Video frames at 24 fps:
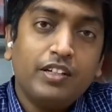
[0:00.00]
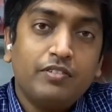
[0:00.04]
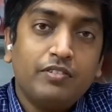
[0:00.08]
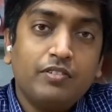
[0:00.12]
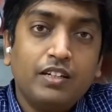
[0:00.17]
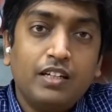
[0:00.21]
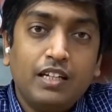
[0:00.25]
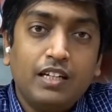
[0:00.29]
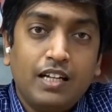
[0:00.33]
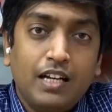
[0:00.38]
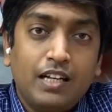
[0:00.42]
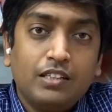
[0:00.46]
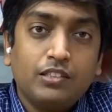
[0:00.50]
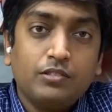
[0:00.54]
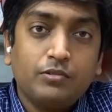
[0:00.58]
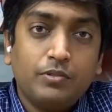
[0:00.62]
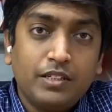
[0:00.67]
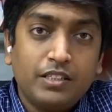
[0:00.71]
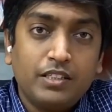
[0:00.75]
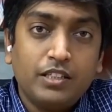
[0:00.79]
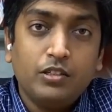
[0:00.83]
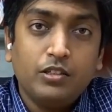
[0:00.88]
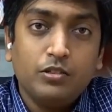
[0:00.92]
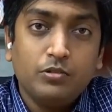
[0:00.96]
frequently asked
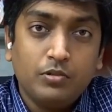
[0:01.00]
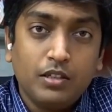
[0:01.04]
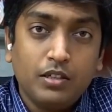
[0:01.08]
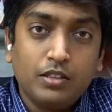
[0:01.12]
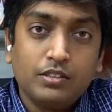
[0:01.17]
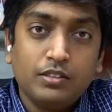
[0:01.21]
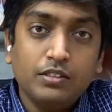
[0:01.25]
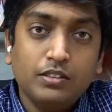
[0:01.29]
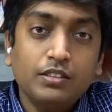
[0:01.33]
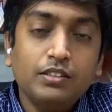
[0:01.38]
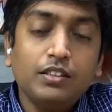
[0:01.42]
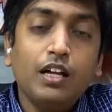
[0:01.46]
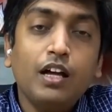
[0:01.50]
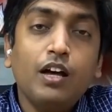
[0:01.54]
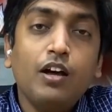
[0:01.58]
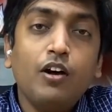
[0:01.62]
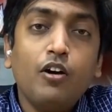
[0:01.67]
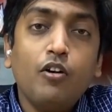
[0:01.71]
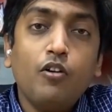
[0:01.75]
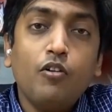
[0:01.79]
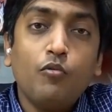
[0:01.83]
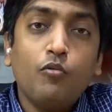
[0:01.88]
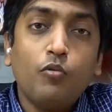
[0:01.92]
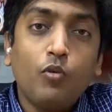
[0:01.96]
question to us is,
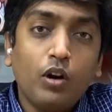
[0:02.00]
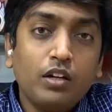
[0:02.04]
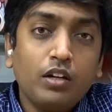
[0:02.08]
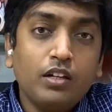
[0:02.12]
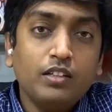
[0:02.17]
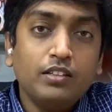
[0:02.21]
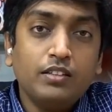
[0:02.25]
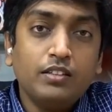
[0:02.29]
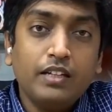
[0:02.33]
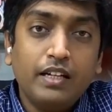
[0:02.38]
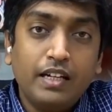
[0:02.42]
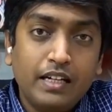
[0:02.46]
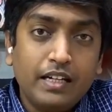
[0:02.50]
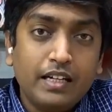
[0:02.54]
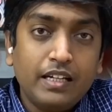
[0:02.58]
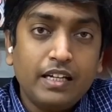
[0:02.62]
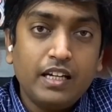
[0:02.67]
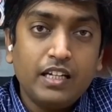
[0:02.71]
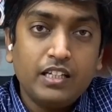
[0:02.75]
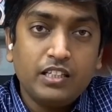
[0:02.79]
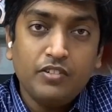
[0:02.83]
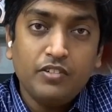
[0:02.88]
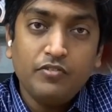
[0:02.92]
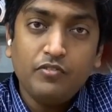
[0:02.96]
what is the
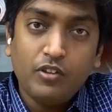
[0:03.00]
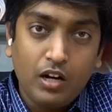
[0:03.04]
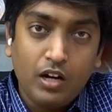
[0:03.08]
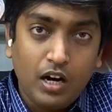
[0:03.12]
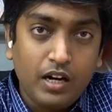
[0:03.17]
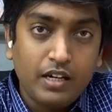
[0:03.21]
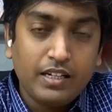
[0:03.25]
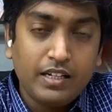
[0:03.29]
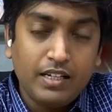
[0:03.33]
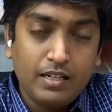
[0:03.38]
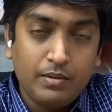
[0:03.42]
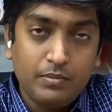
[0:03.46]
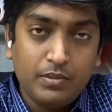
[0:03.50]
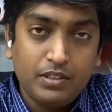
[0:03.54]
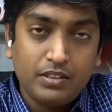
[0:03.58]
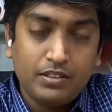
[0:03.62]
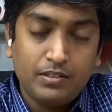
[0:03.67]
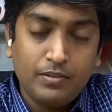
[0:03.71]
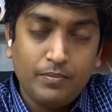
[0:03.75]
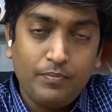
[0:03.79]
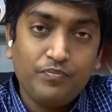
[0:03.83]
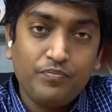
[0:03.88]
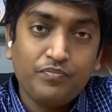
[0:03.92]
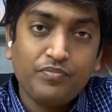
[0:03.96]
indication for
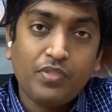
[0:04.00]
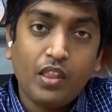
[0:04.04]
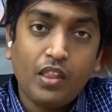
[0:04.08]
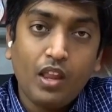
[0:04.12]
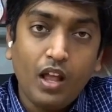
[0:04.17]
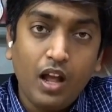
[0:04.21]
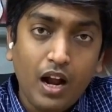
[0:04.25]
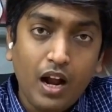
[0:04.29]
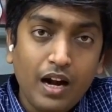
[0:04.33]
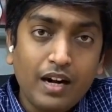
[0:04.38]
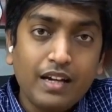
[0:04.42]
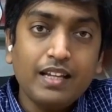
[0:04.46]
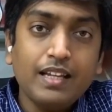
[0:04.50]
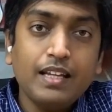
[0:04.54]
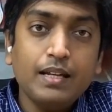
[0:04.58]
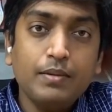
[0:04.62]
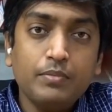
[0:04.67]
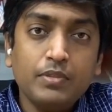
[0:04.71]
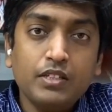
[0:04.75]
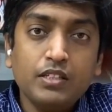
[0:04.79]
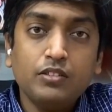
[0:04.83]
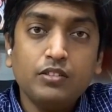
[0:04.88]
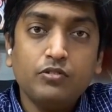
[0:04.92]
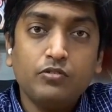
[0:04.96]
rTMS?
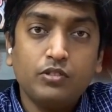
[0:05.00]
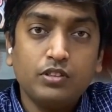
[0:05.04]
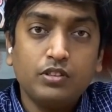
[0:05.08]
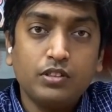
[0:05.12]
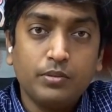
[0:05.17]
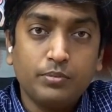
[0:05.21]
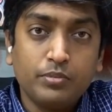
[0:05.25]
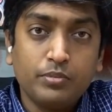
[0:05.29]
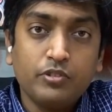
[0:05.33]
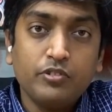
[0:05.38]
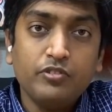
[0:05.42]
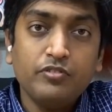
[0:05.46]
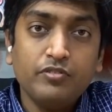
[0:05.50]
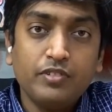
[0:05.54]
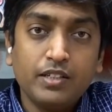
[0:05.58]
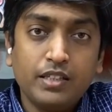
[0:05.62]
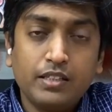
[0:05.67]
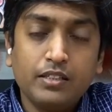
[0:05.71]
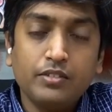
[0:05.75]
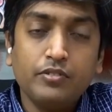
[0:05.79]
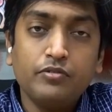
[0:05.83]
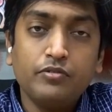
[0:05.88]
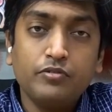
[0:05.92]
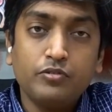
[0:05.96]
rTMS was approved
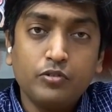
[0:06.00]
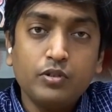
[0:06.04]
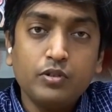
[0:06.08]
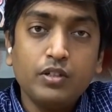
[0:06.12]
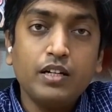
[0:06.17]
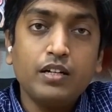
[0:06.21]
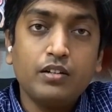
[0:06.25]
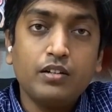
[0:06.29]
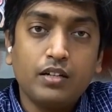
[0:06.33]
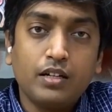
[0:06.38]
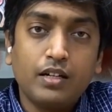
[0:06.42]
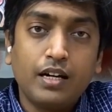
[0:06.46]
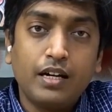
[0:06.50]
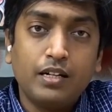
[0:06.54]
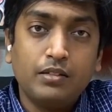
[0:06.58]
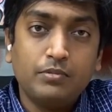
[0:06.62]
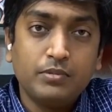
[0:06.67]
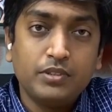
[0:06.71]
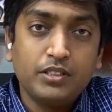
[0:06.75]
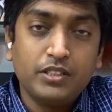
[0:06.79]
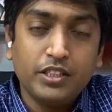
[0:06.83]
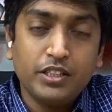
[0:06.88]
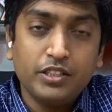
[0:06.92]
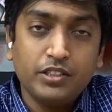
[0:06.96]
by the Food and Drug
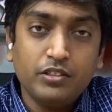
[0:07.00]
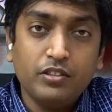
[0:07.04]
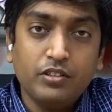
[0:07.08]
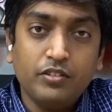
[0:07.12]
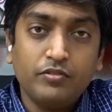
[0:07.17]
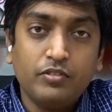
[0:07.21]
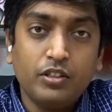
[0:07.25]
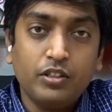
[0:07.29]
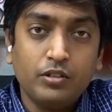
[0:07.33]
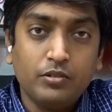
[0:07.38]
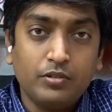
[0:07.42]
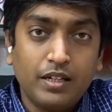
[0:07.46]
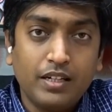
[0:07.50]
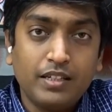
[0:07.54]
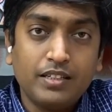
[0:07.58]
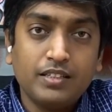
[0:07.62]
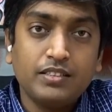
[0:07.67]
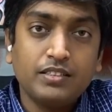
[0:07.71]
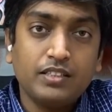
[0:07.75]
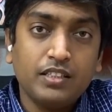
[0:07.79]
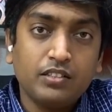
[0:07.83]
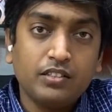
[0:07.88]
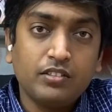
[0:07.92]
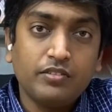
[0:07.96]
Administration of the
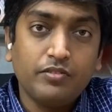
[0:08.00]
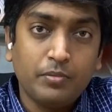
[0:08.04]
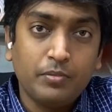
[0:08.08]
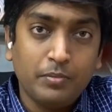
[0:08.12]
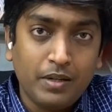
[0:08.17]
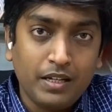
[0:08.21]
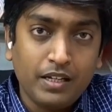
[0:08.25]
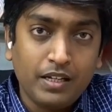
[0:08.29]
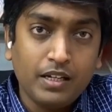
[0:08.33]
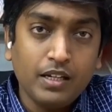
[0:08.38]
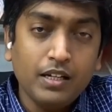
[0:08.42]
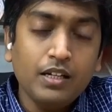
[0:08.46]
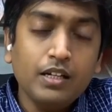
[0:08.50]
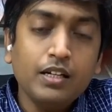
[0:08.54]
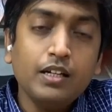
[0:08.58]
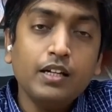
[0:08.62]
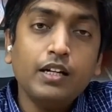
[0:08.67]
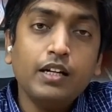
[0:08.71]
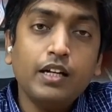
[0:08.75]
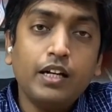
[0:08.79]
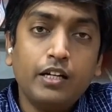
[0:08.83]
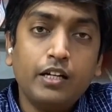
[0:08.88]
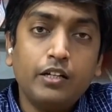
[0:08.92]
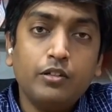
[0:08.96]
United States of America
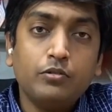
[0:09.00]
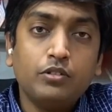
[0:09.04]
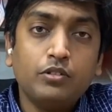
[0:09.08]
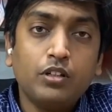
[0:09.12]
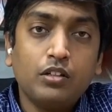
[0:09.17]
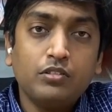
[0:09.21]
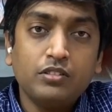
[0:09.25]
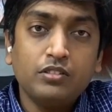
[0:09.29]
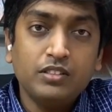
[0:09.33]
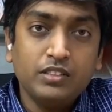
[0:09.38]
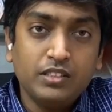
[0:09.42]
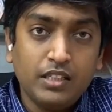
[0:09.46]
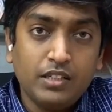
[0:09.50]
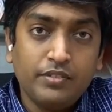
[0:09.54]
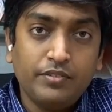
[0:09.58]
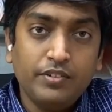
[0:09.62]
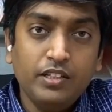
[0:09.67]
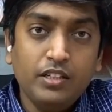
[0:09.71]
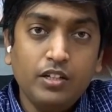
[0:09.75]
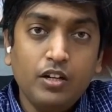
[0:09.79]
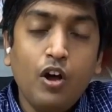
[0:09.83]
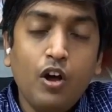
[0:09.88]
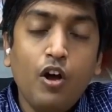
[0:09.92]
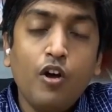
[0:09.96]
in
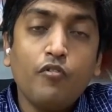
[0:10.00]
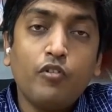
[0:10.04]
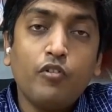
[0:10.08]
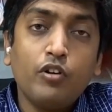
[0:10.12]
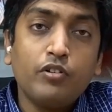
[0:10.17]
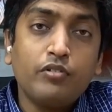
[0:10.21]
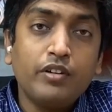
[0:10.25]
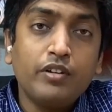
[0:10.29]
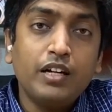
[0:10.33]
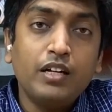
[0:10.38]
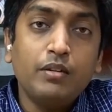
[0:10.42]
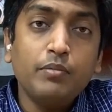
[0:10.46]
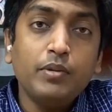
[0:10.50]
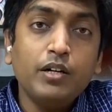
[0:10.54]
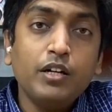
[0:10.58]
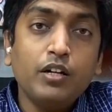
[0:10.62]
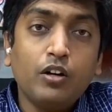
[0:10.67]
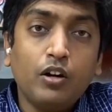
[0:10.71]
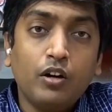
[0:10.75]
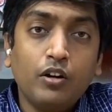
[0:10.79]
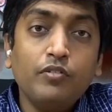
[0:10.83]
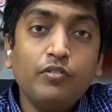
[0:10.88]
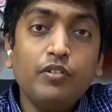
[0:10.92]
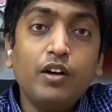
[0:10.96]
2007 for
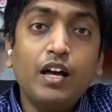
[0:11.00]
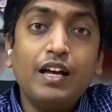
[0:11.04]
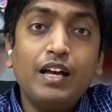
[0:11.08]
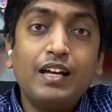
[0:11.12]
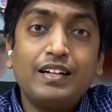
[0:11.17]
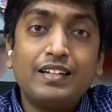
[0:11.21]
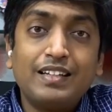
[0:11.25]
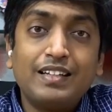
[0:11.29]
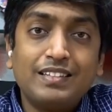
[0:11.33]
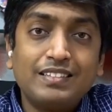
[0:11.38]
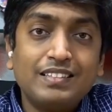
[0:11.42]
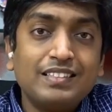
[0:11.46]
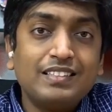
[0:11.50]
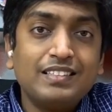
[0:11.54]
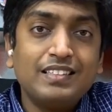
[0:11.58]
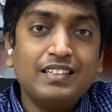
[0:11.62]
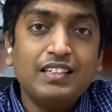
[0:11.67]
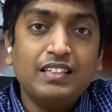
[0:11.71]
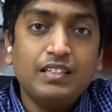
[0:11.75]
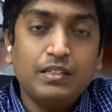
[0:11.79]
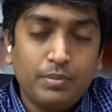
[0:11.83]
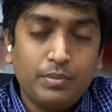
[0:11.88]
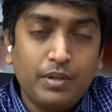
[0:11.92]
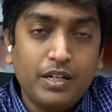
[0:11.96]
treatment of
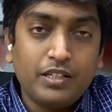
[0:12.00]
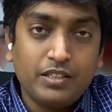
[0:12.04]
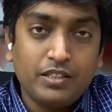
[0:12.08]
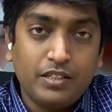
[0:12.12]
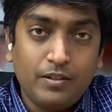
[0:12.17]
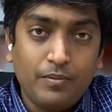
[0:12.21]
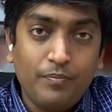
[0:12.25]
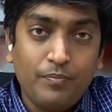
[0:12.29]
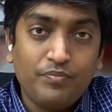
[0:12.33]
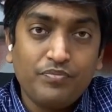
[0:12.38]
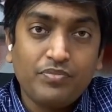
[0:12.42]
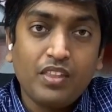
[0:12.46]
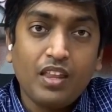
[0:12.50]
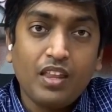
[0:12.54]
resistant depression.